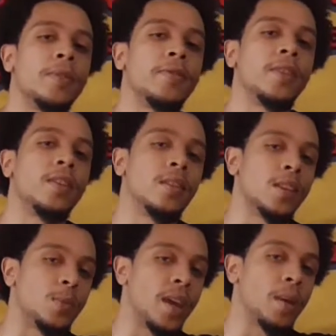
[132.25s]
be filling
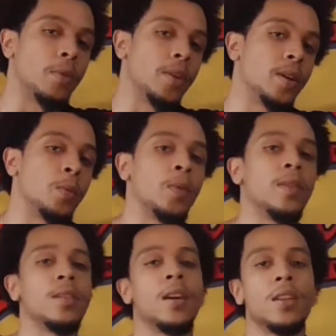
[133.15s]
this bad boy up
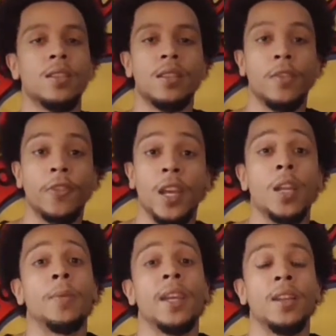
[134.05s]
with tons of different
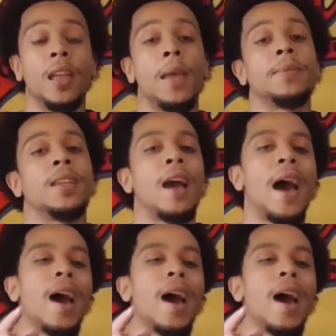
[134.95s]
anime collabs that